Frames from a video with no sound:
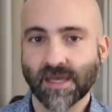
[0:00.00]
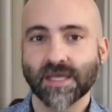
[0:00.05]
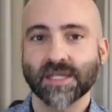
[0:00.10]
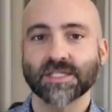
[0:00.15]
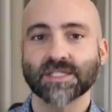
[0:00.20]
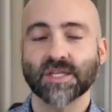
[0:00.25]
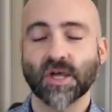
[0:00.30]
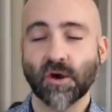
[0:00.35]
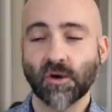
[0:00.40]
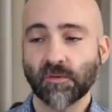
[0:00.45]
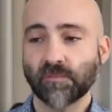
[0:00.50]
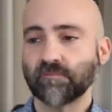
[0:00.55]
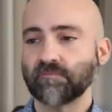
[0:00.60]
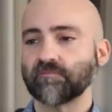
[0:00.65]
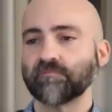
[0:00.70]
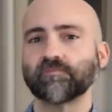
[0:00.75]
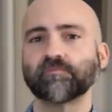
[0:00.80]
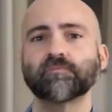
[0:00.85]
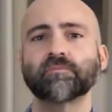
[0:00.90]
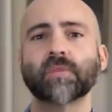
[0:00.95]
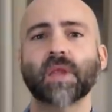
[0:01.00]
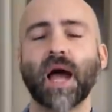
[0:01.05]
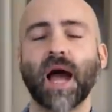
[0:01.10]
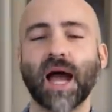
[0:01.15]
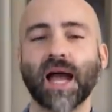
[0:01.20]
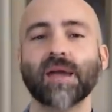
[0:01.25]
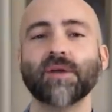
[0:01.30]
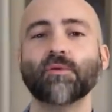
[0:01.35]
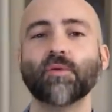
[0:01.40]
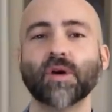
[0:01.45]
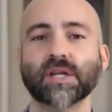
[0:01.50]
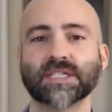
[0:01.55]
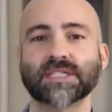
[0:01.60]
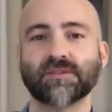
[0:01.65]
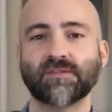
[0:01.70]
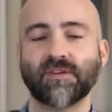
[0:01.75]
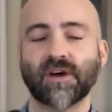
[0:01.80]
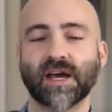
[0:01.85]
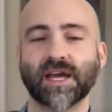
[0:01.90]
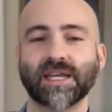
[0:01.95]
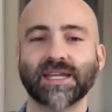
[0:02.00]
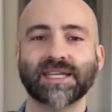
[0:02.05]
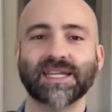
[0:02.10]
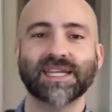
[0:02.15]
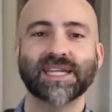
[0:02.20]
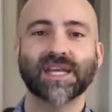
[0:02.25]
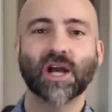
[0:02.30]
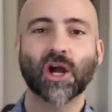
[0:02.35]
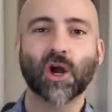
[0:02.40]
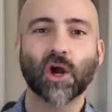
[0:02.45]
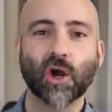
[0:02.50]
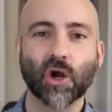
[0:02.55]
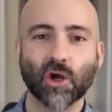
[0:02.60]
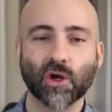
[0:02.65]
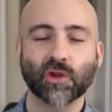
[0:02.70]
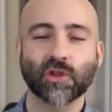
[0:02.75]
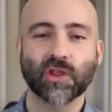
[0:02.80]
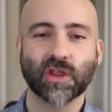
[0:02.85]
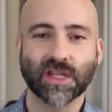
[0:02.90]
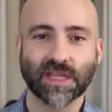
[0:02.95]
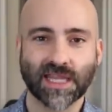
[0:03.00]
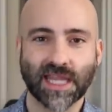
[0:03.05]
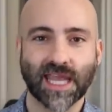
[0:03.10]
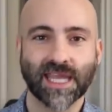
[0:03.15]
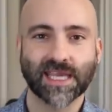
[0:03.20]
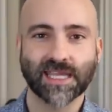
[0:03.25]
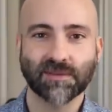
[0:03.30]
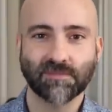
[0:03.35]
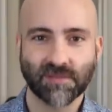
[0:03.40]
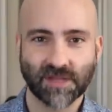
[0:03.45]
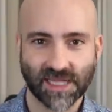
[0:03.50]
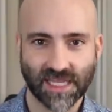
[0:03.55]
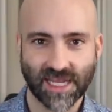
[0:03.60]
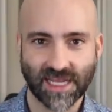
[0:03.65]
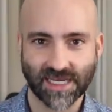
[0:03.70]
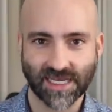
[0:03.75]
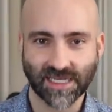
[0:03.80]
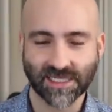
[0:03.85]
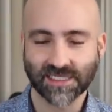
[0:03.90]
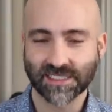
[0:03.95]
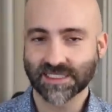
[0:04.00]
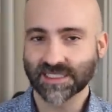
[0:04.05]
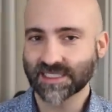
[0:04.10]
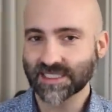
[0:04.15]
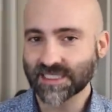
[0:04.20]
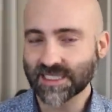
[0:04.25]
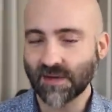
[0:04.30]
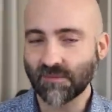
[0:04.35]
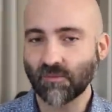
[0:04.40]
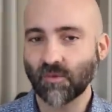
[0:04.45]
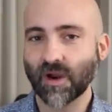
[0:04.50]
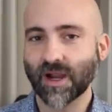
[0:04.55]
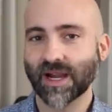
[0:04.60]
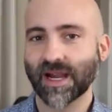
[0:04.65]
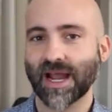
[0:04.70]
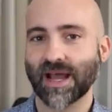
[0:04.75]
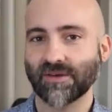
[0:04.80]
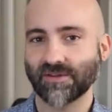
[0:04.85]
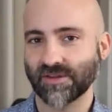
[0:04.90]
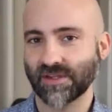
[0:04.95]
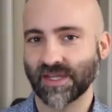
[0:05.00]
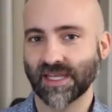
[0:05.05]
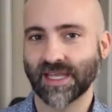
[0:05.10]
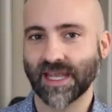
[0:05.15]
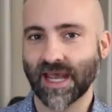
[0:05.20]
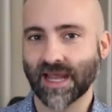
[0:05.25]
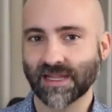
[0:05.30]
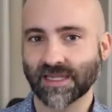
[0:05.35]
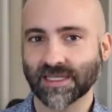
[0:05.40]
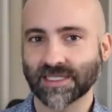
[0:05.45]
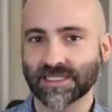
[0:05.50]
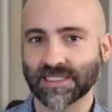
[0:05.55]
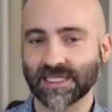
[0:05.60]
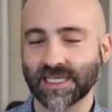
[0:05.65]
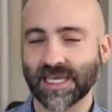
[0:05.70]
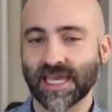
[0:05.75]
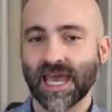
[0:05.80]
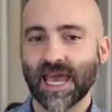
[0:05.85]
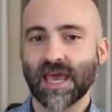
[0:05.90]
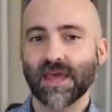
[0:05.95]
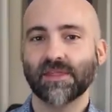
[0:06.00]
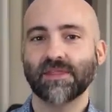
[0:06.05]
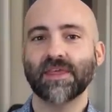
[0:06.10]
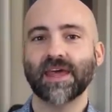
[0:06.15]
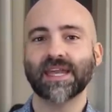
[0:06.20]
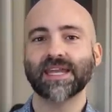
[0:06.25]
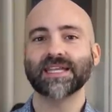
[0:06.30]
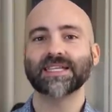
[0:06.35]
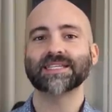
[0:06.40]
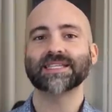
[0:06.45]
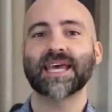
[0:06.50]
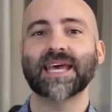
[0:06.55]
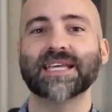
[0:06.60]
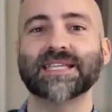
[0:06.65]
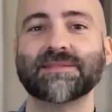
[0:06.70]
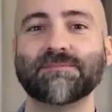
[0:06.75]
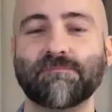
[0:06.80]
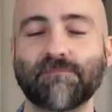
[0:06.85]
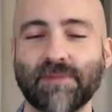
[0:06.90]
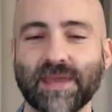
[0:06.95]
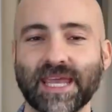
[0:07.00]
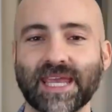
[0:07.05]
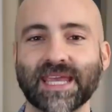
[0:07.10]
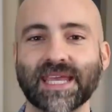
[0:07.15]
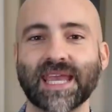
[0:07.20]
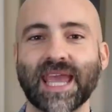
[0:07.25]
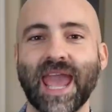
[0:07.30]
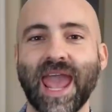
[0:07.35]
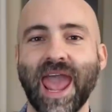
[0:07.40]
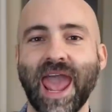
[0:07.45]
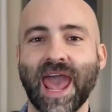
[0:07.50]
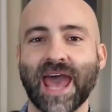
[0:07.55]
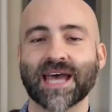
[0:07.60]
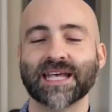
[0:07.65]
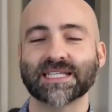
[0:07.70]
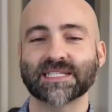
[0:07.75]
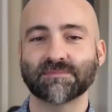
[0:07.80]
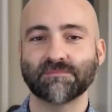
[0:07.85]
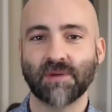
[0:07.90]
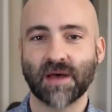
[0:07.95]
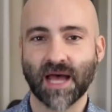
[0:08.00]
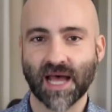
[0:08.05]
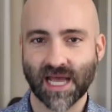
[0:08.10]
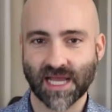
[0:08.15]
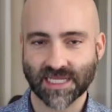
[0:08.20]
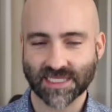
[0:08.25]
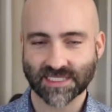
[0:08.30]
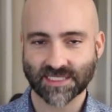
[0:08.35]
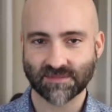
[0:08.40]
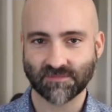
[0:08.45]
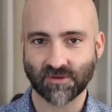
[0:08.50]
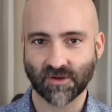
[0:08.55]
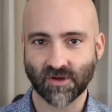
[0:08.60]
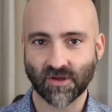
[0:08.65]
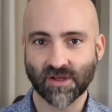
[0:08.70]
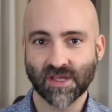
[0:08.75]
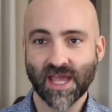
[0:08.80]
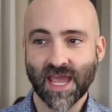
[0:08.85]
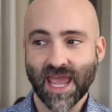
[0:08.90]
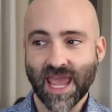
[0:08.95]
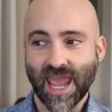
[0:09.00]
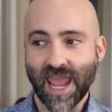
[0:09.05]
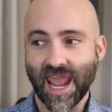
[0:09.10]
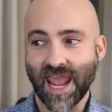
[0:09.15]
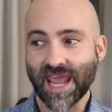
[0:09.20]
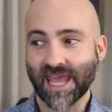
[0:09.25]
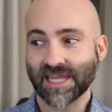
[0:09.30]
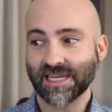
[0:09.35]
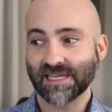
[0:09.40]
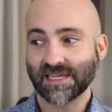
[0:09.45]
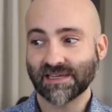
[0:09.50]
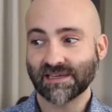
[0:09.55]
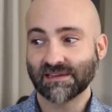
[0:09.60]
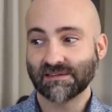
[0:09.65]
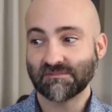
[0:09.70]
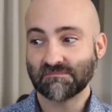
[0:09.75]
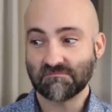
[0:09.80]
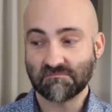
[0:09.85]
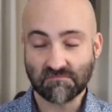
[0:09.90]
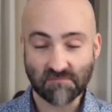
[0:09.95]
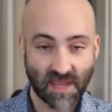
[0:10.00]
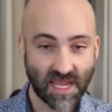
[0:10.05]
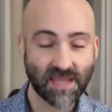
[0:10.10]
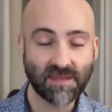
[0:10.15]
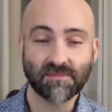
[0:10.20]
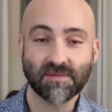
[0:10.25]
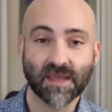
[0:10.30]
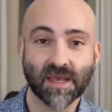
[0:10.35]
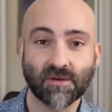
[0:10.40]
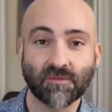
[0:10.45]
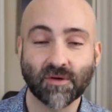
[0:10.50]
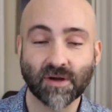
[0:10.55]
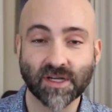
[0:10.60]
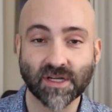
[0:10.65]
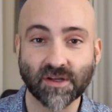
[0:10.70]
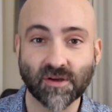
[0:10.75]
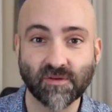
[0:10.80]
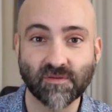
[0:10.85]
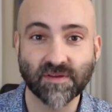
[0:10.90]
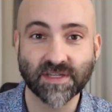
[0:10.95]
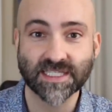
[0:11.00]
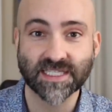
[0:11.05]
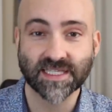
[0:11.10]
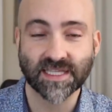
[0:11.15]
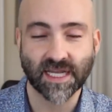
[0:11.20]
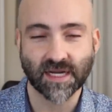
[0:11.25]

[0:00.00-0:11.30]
So I want to find an Earth-like planet somewhere out in the galaxy that is as big as possible. And maybe I want to go visit